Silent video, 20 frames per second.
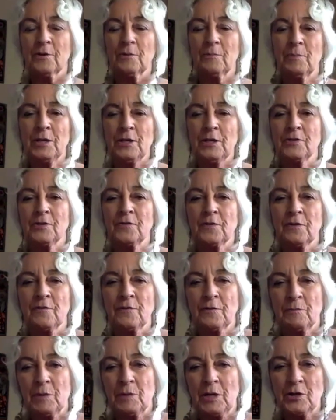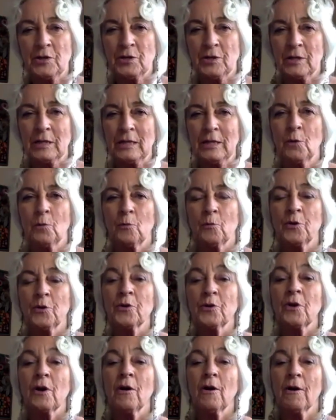a piece of information that
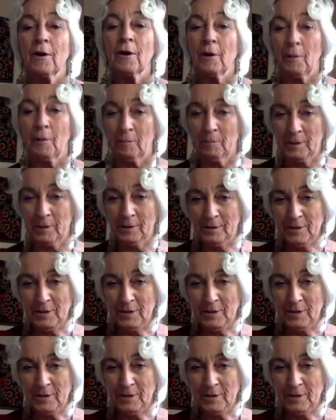wouldn't harm?